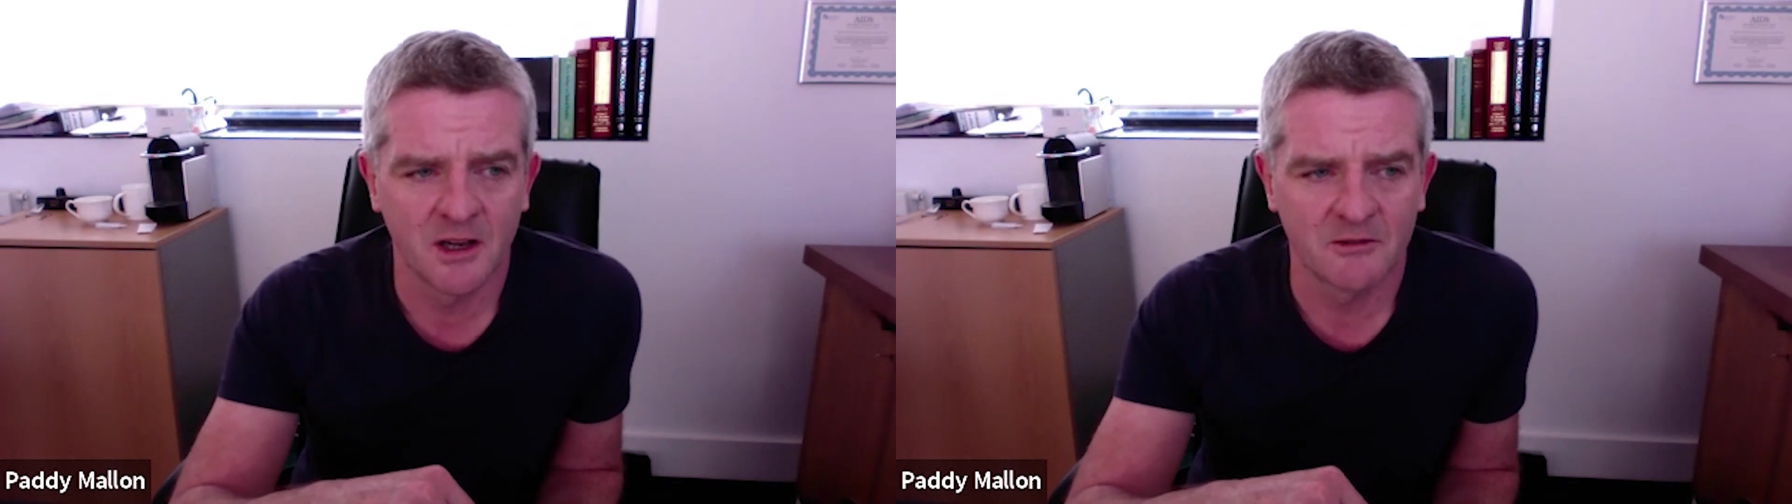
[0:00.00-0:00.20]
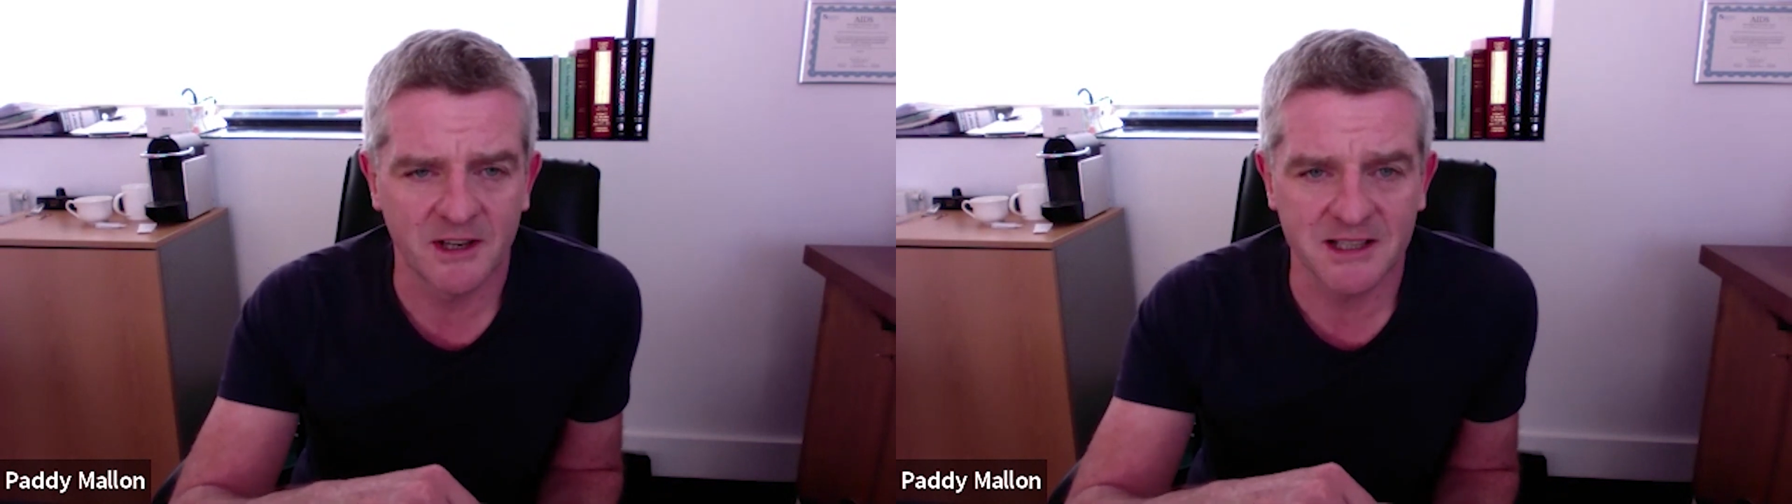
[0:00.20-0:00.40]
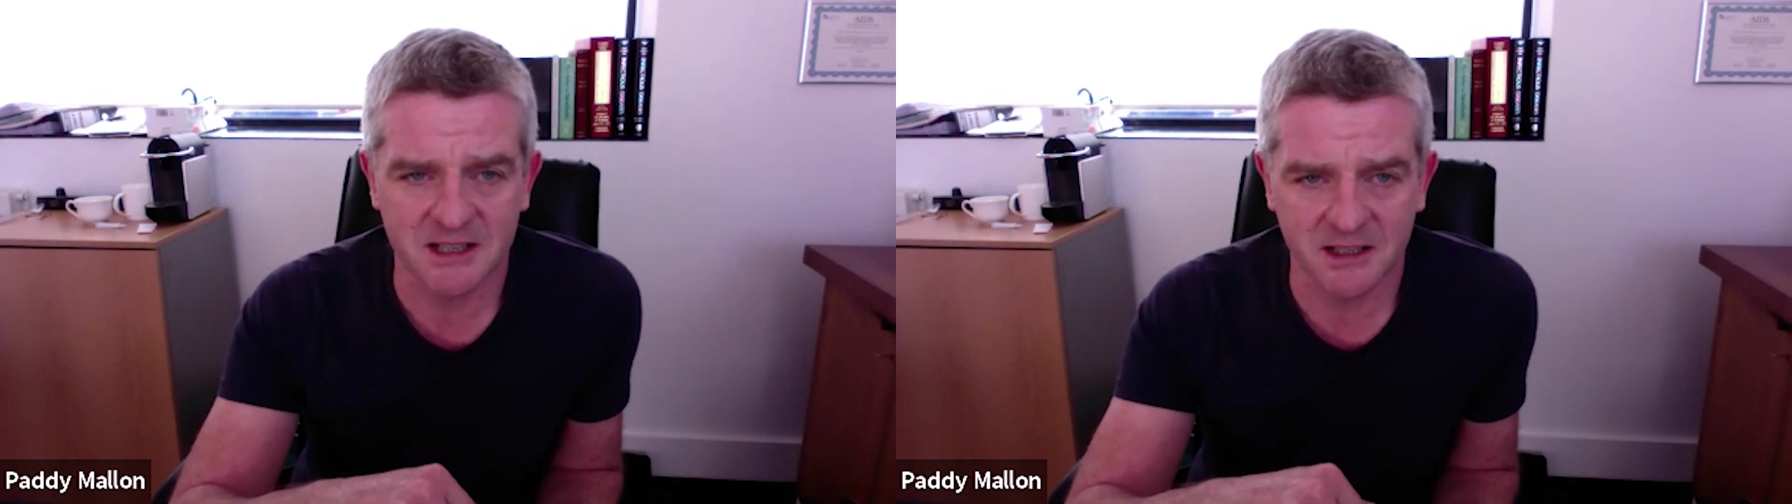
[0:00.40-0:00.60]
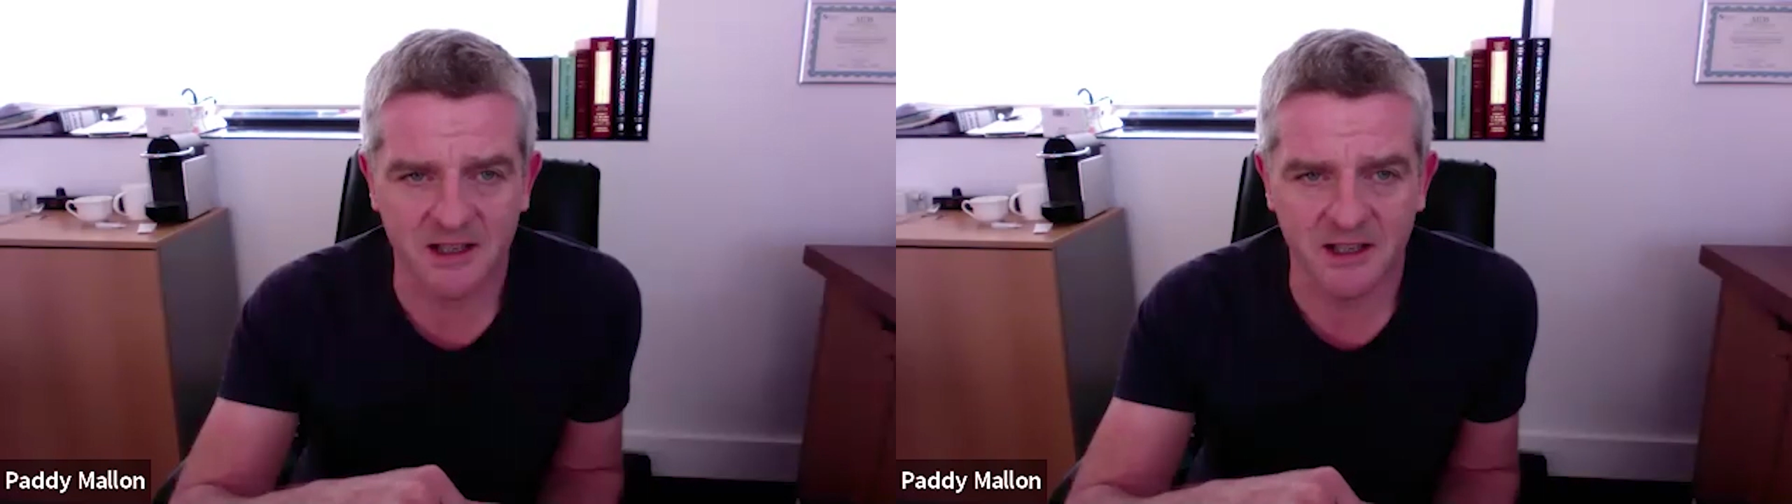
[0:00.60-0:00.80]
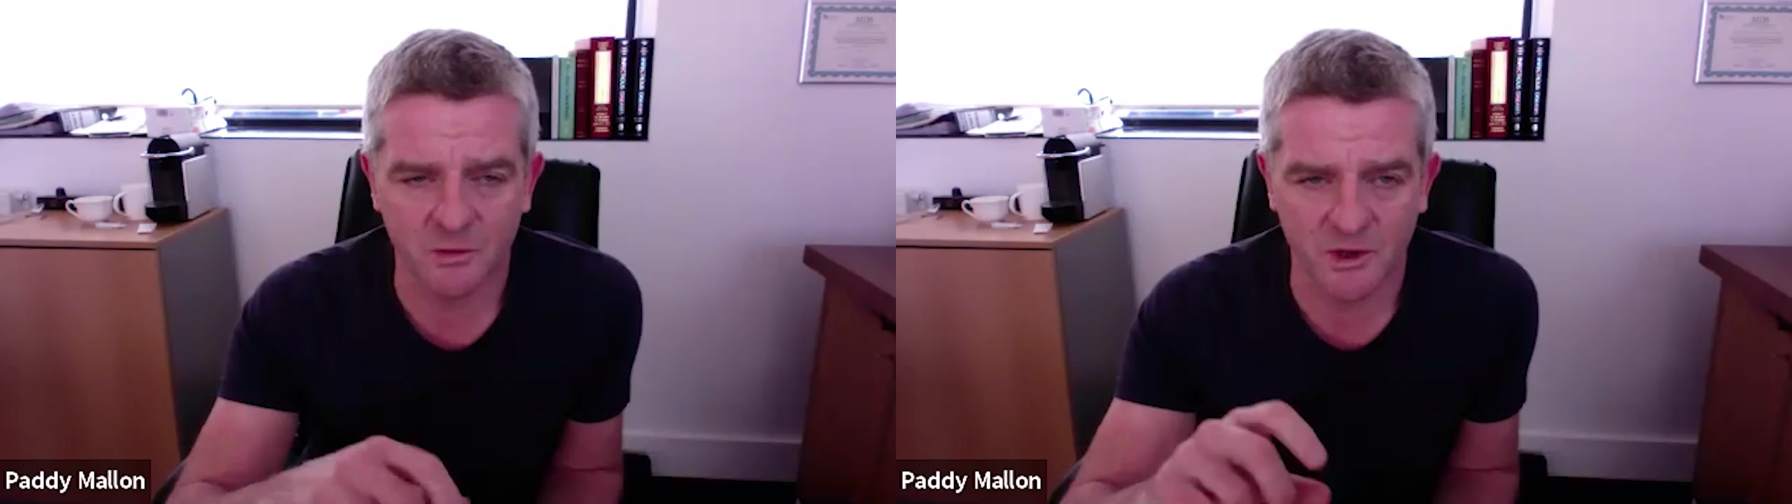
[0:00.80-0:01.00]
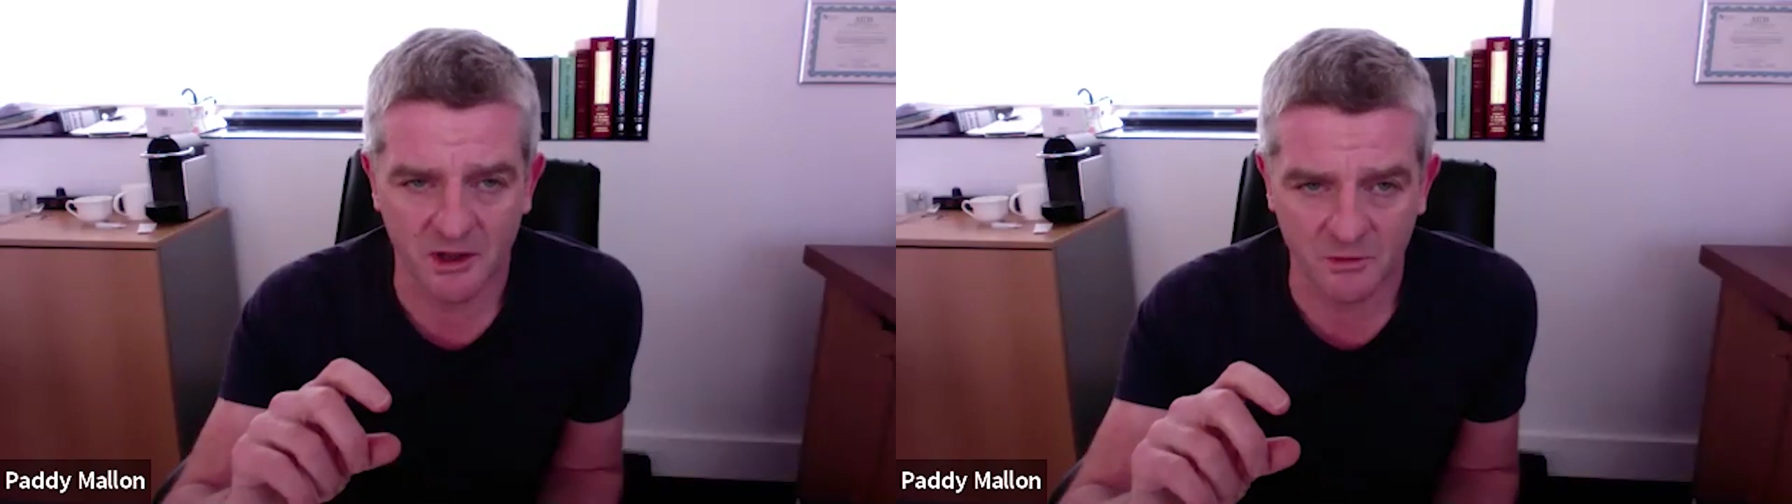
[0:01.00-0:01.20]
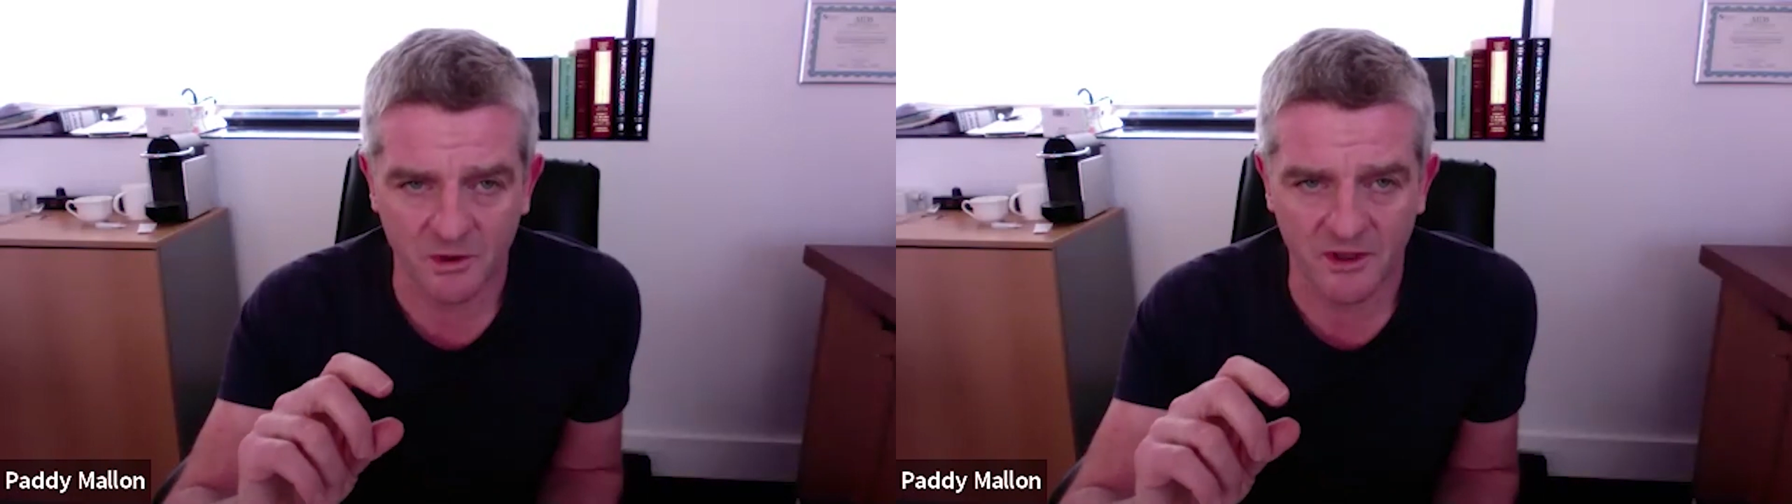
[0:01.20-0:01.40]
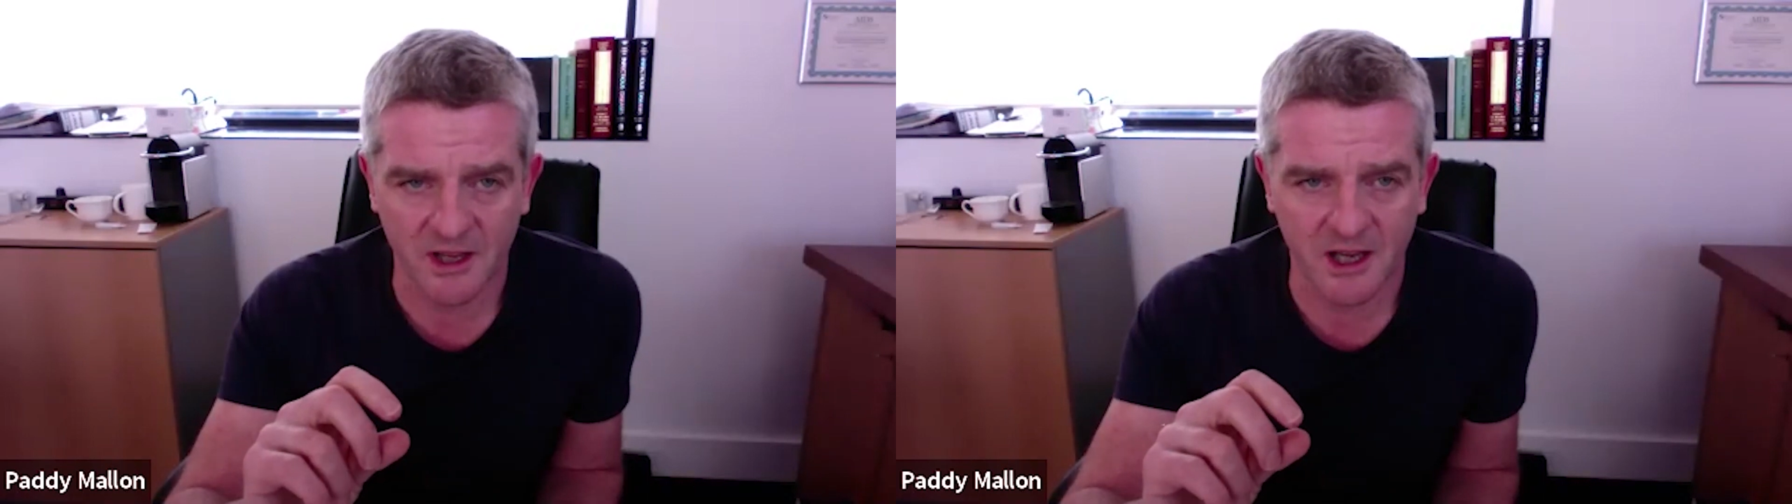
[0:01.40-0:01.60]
recently with the